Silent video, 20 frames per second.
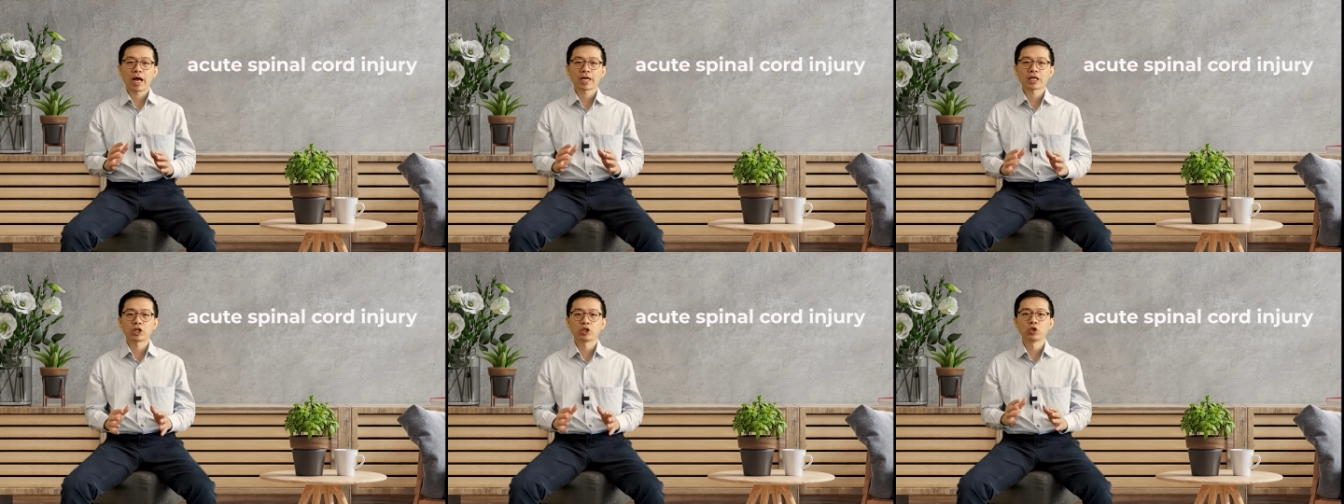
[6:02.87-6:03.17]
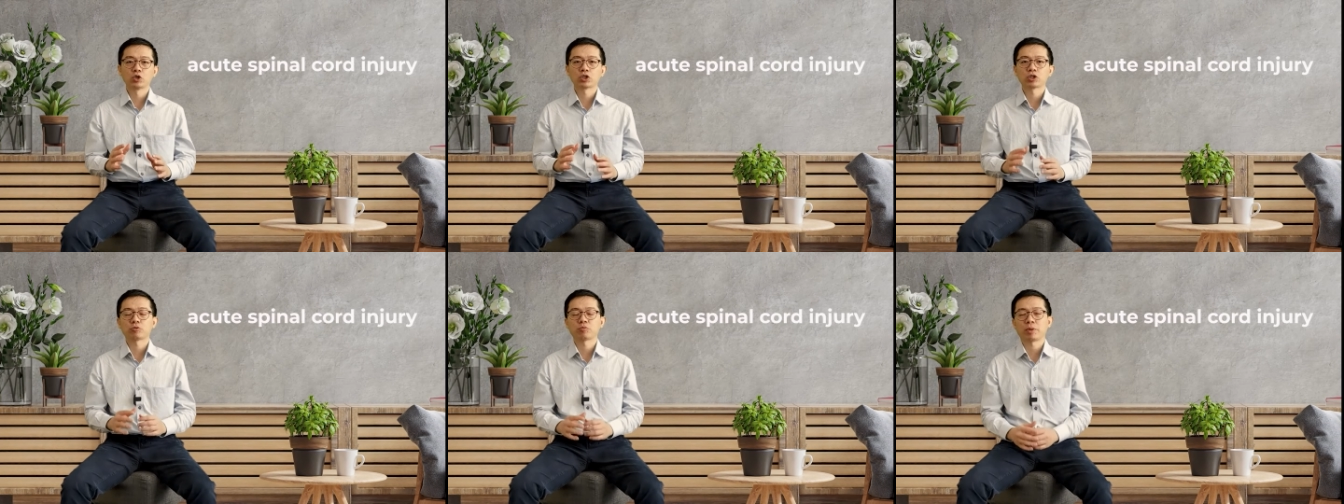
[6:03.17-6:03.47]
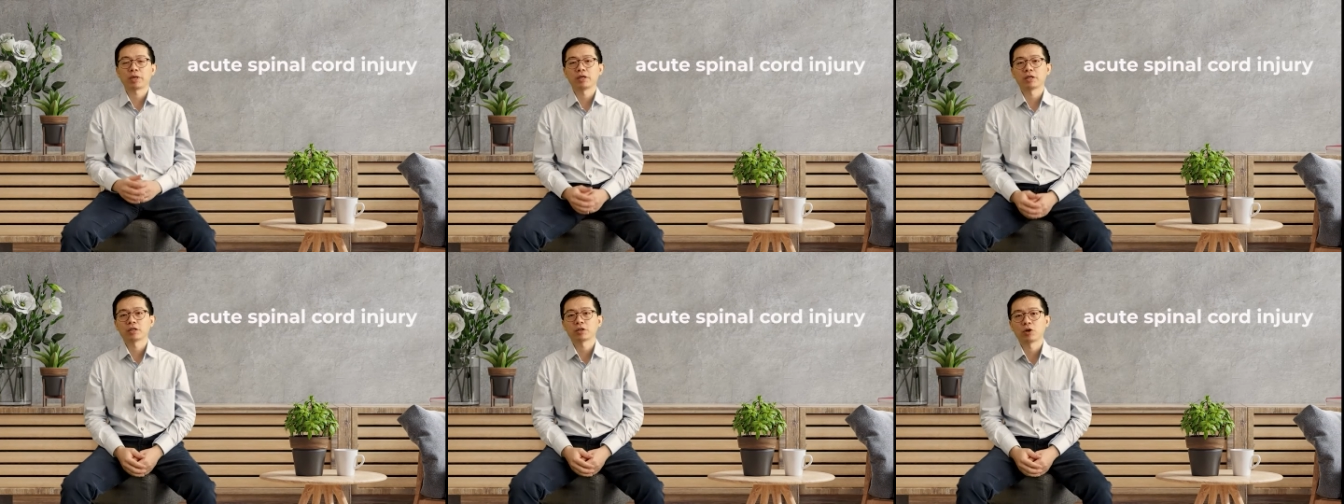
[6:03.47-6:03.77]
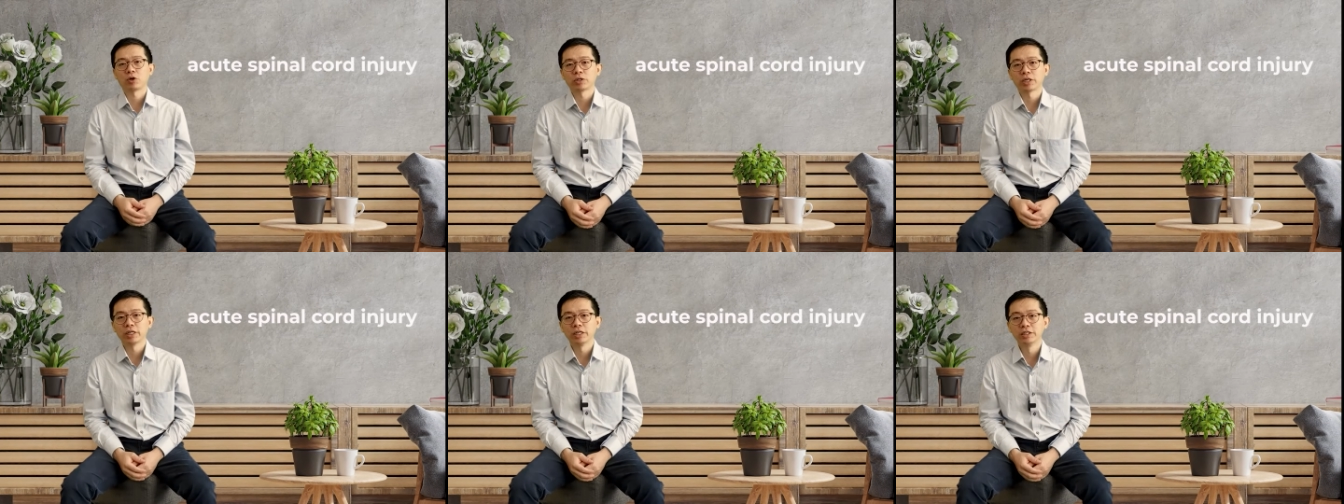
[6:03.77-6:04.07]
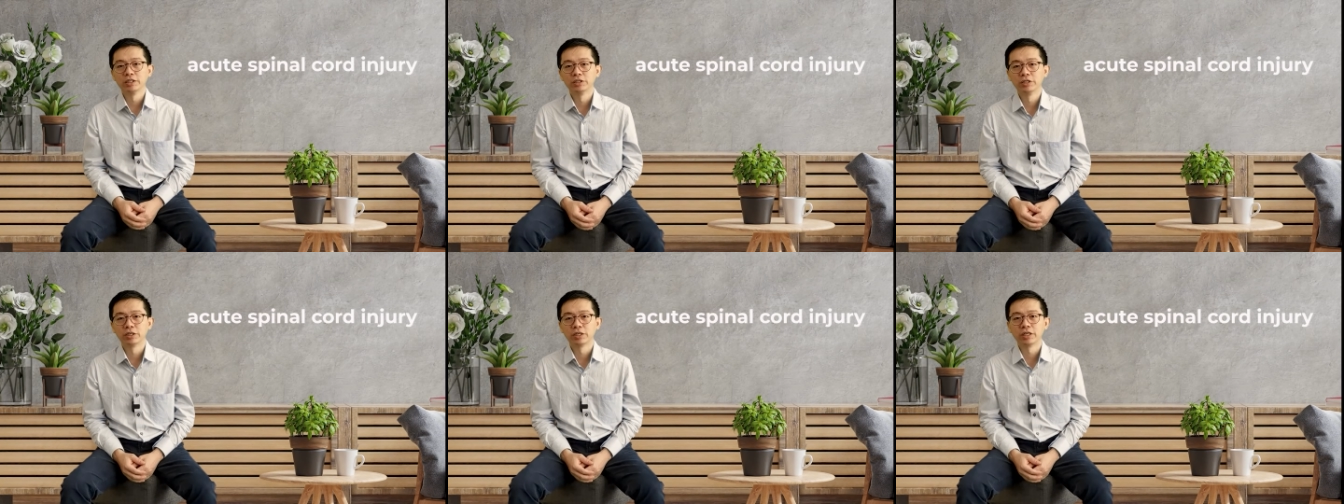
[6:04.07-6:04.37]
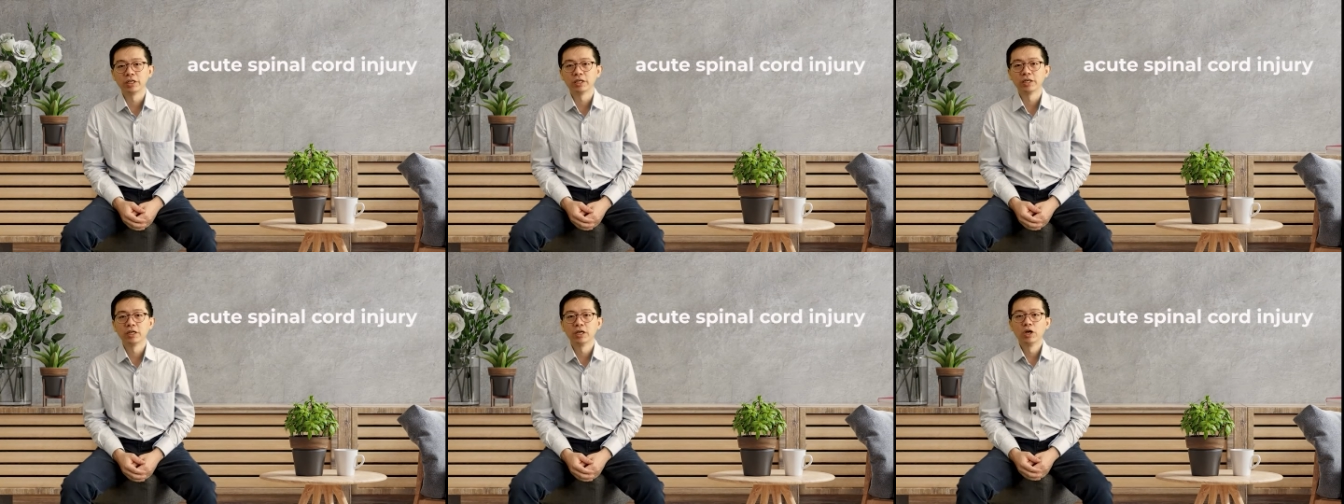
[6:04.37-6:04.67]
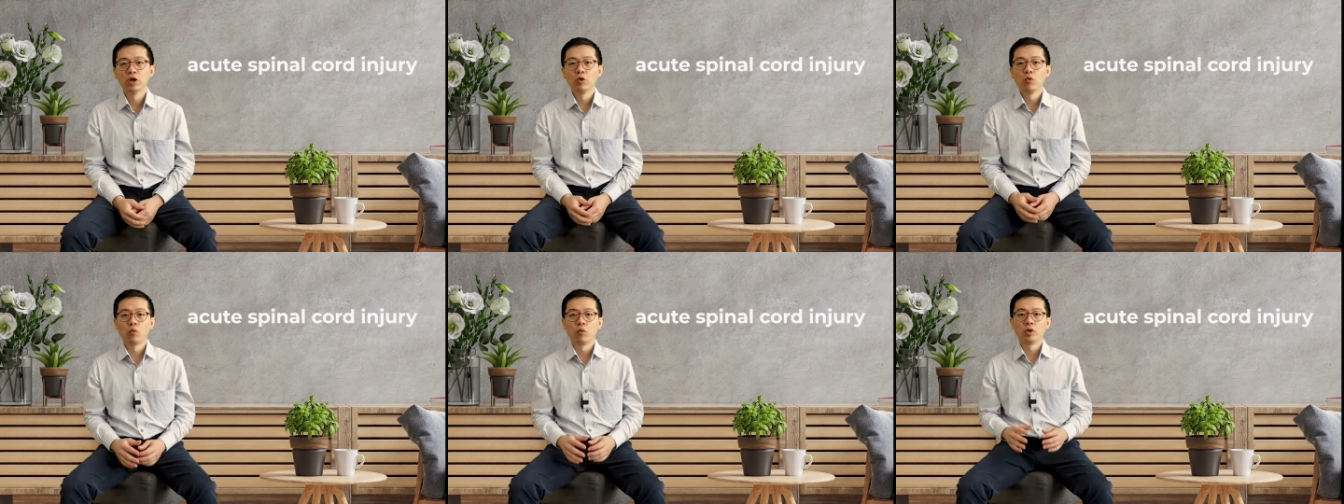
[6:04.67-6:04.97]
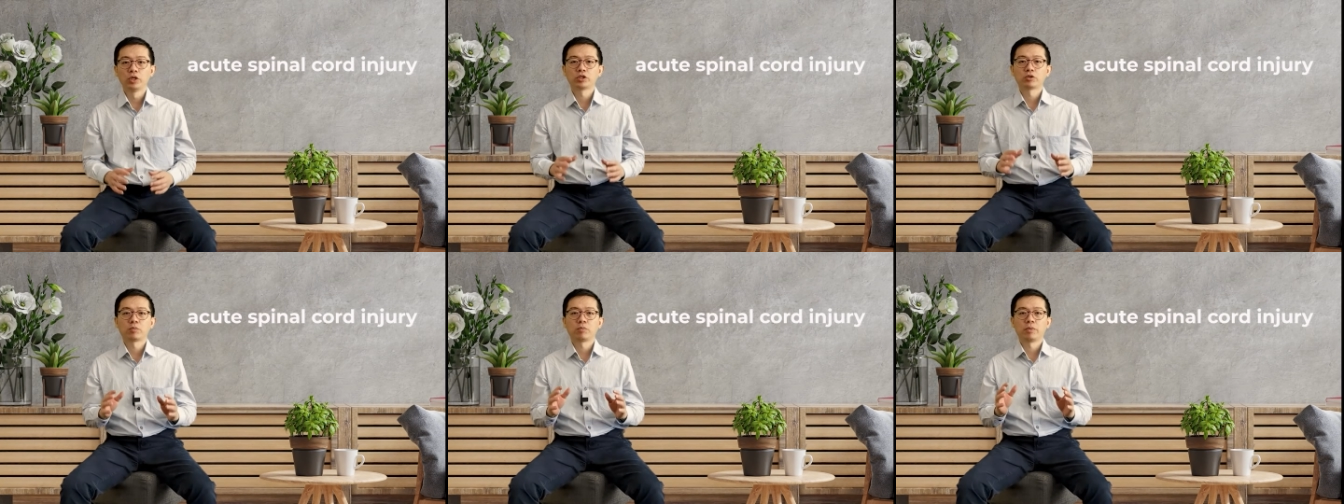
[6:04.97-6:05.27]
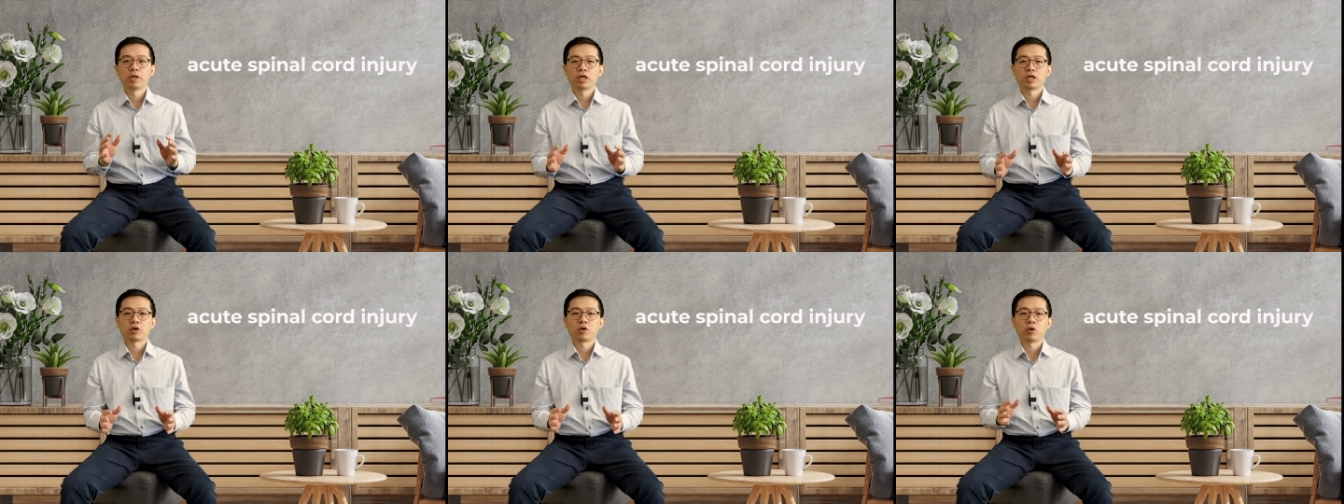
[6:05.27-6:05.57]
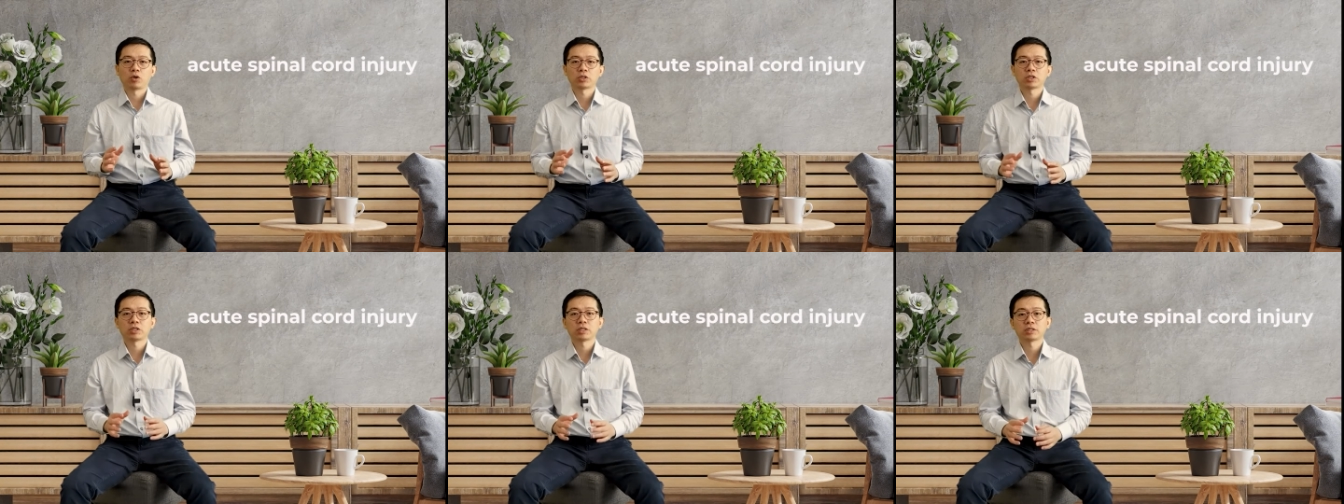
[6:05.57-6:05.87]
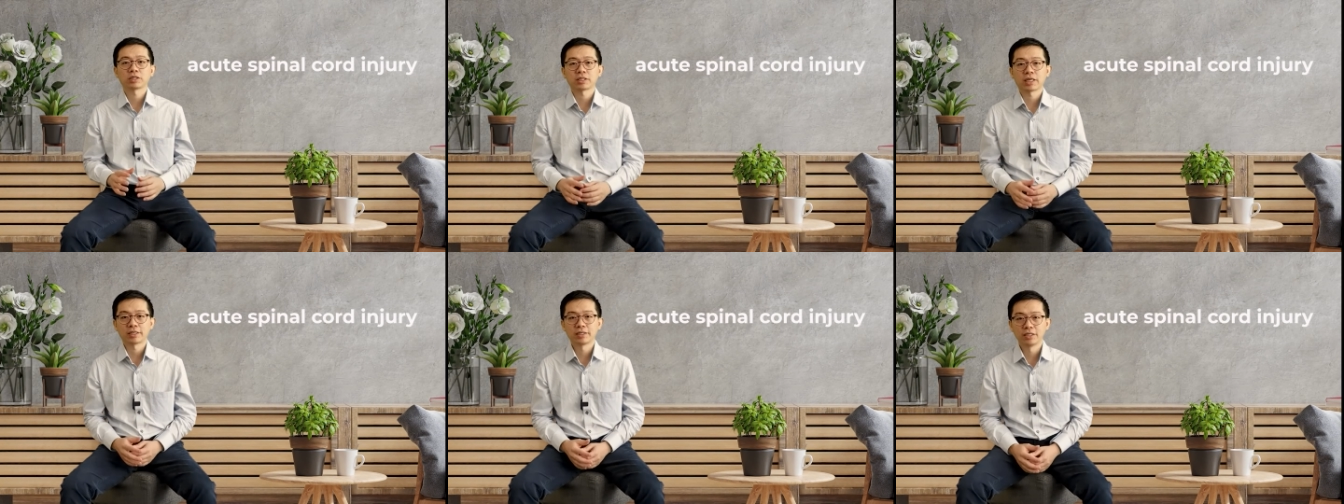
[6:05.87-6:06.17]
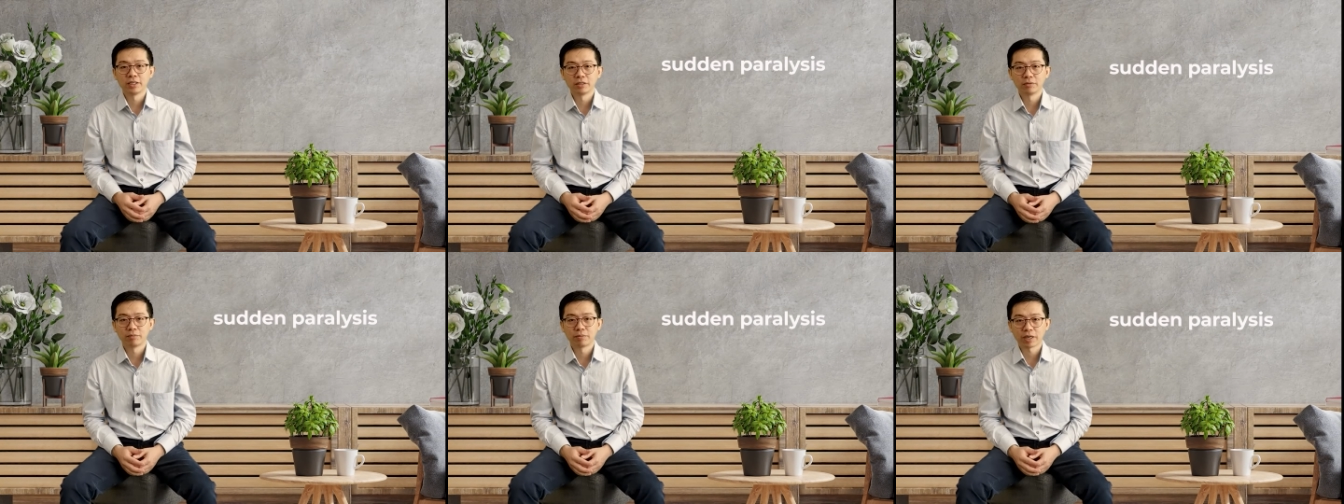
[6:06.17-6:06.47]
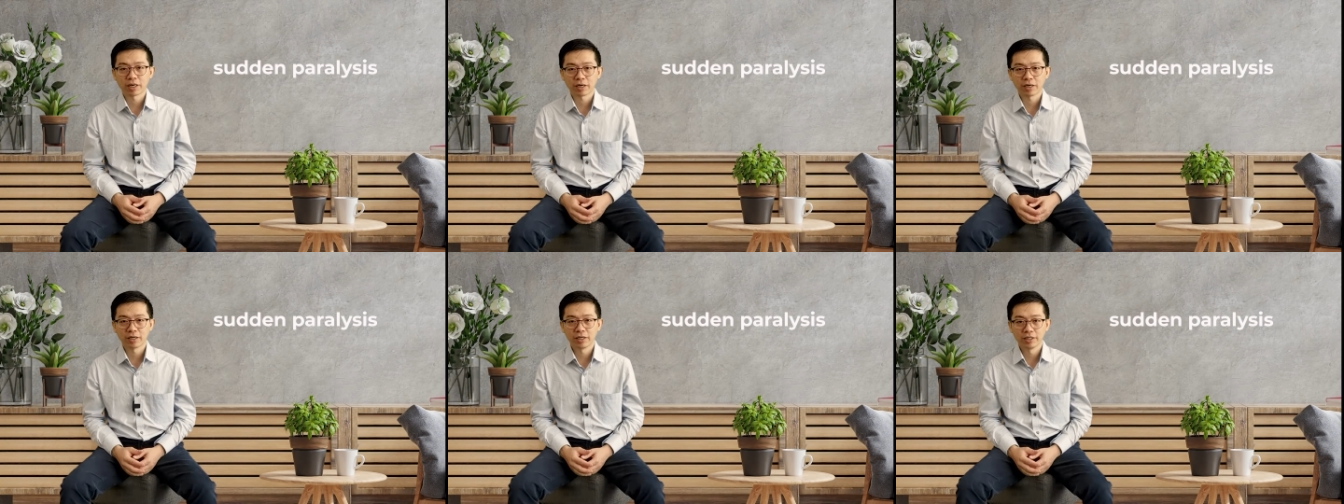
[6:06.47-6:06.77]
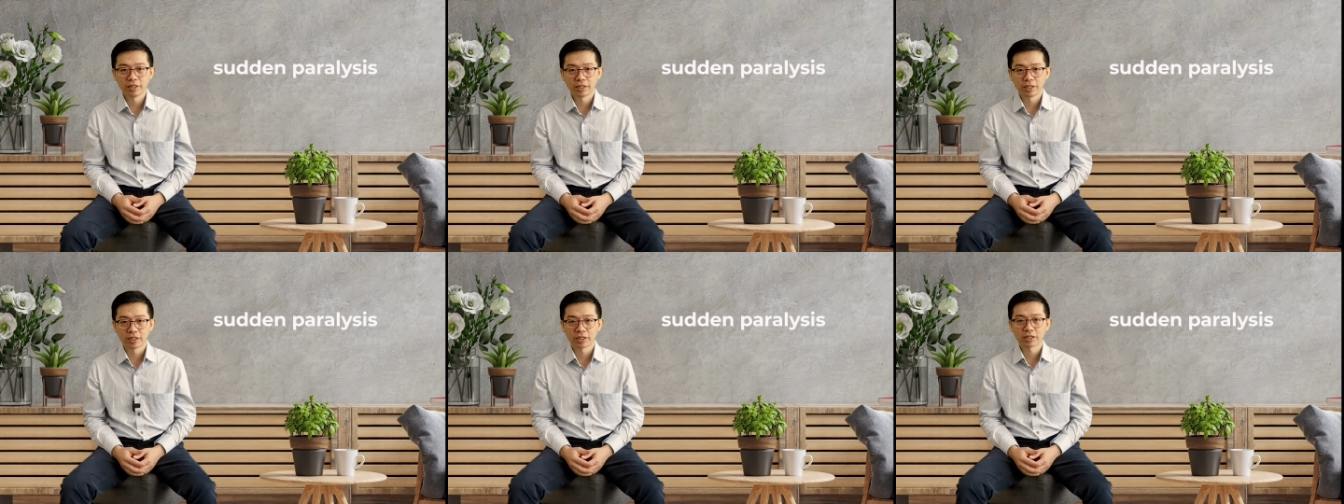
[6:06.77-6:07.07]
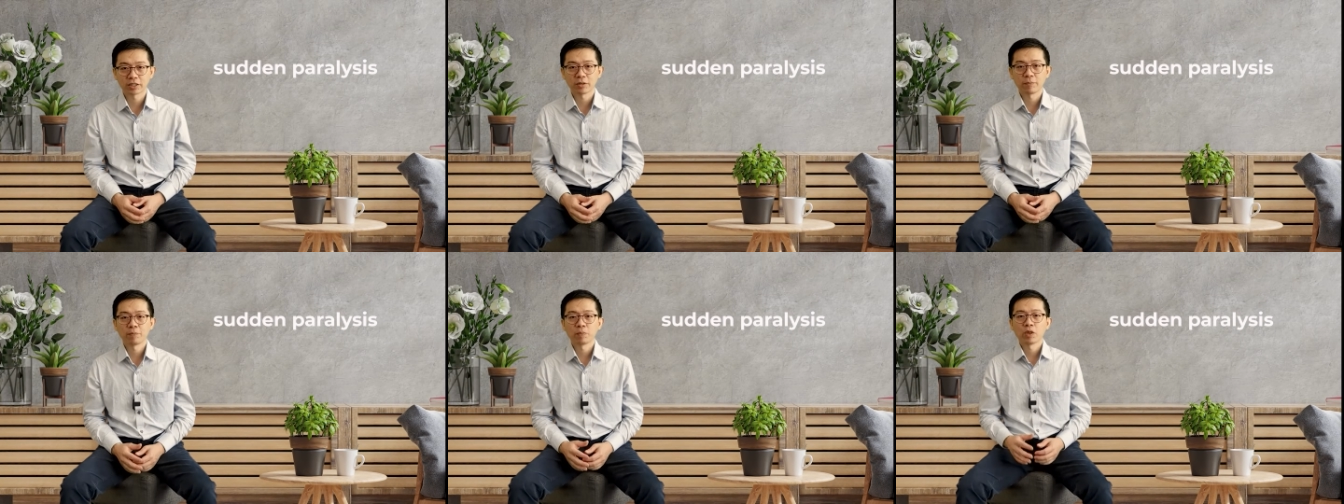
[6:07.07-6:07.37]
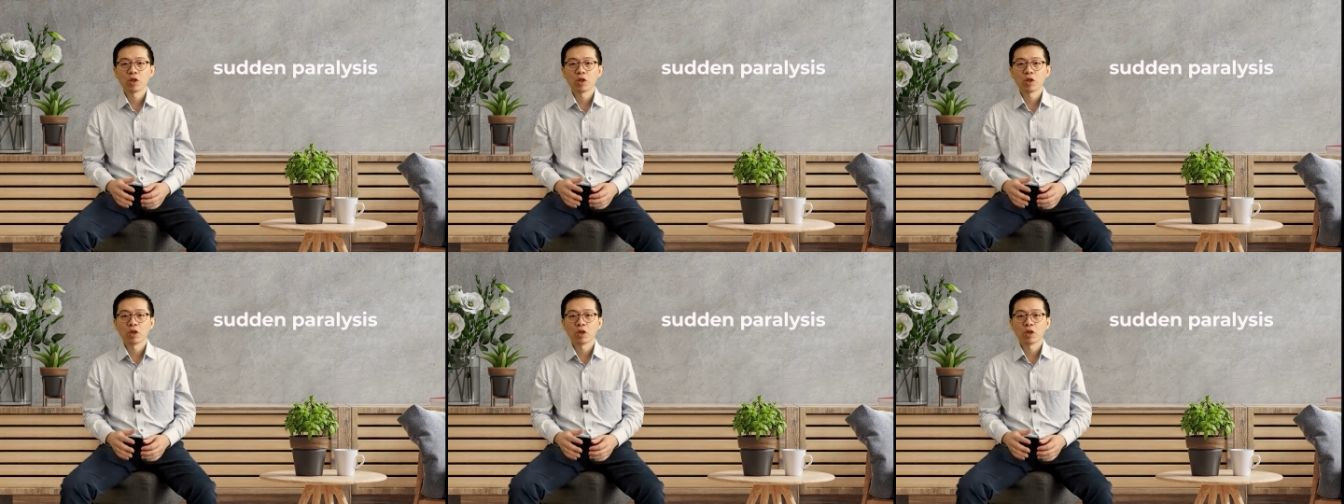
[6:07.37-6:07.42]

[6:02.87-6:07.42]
acute spinal cord injury which may cause sudden paralysis.